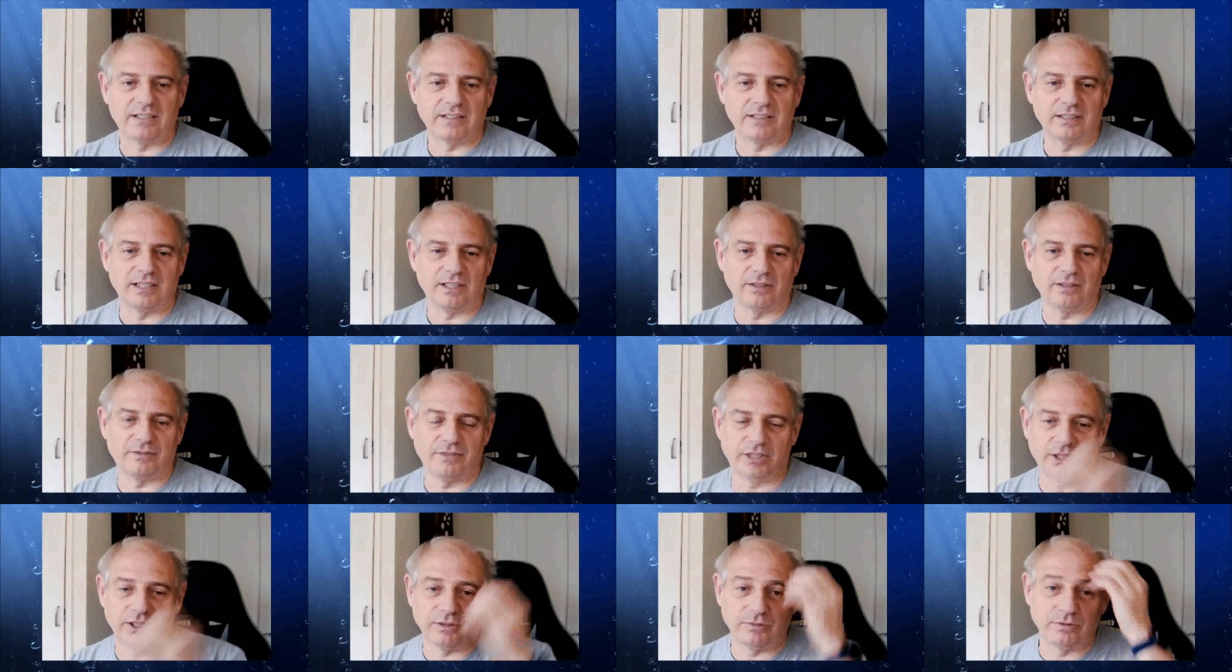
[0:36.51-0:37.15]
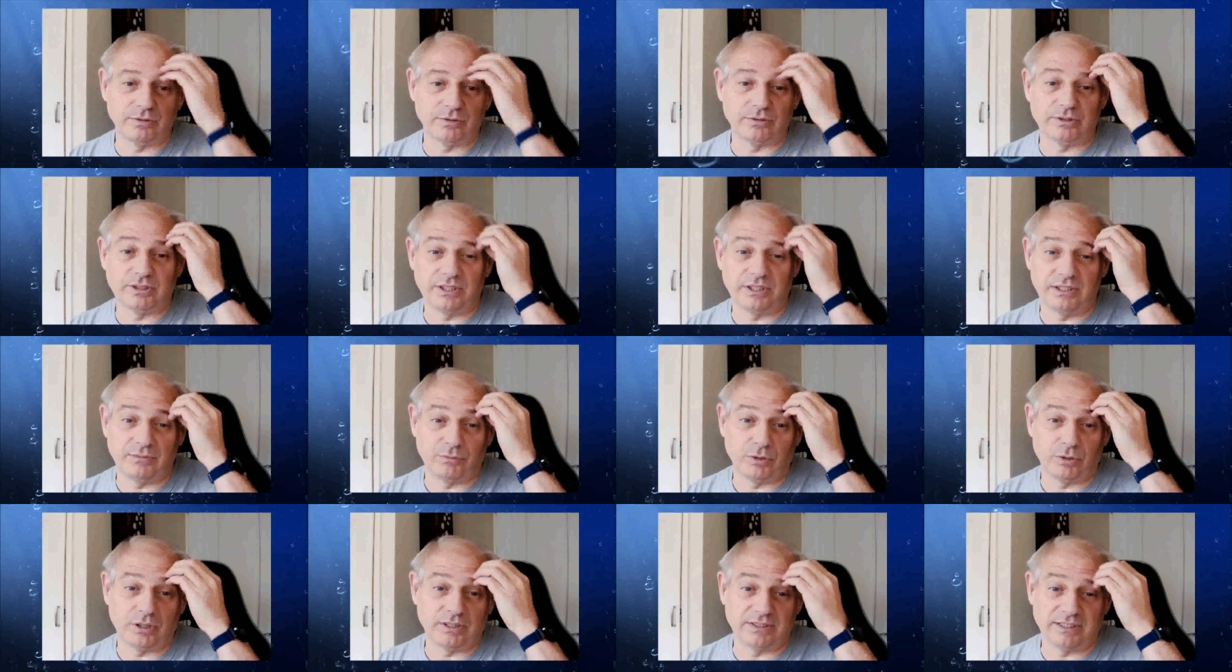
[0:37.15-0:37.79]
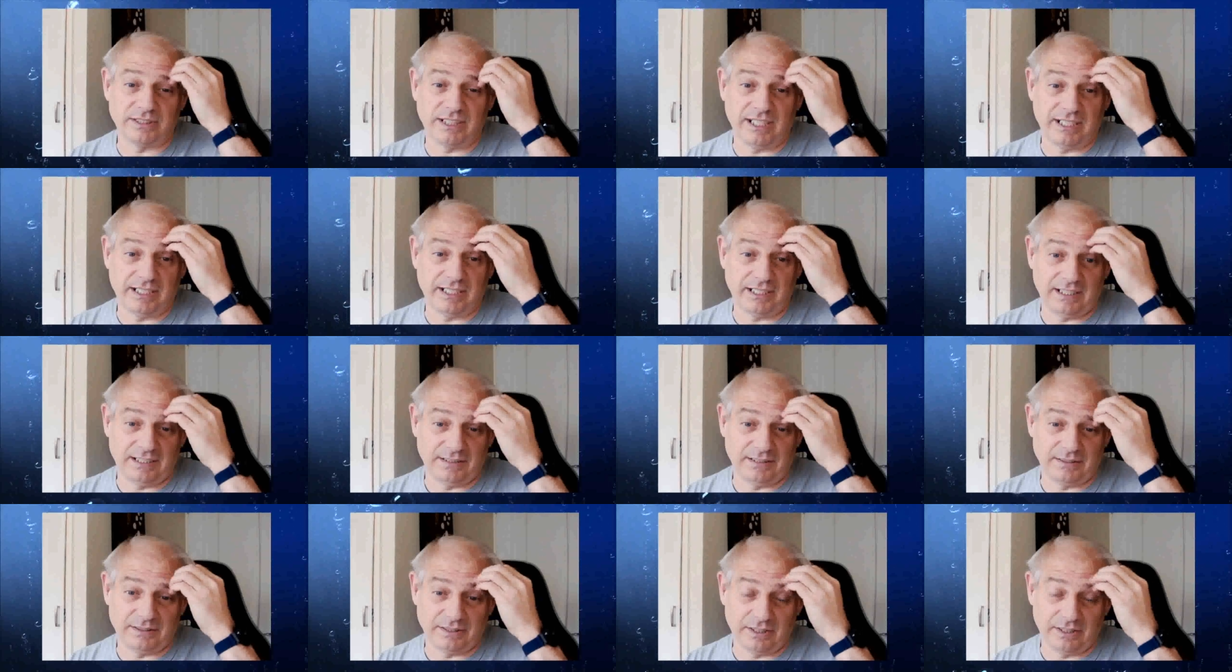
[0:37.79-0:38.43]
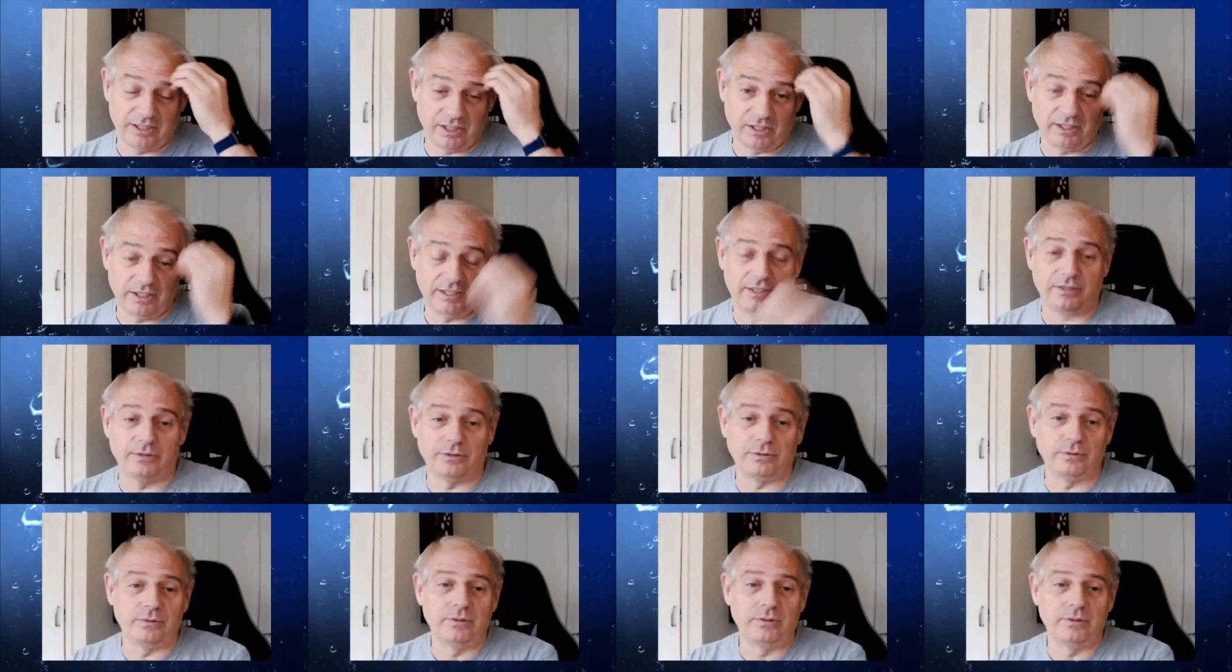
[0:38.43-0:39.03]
Now, if you don't know Steve Wozniak, he's the guy who